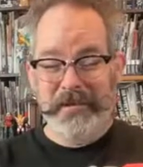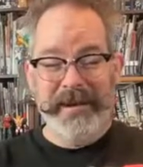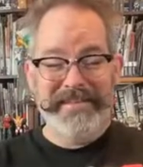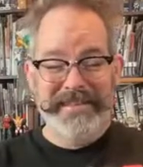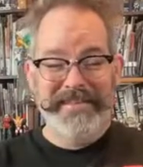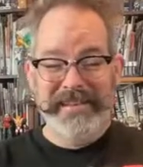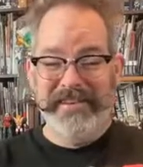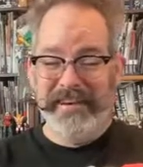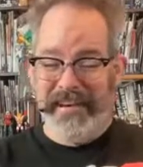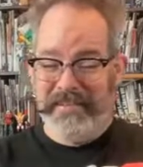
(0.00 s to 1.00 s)
why it's a
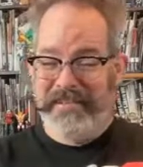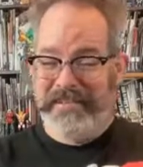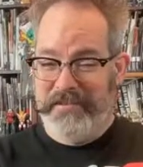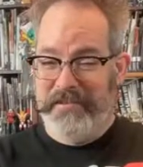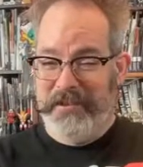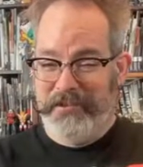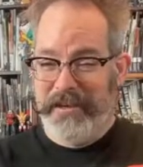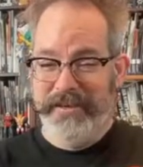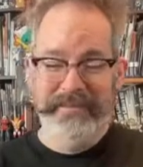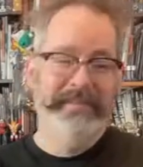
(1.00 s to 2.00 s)
secret. I have a secret
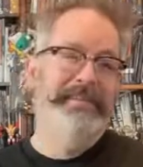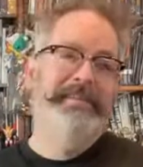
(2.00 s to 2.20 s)
address.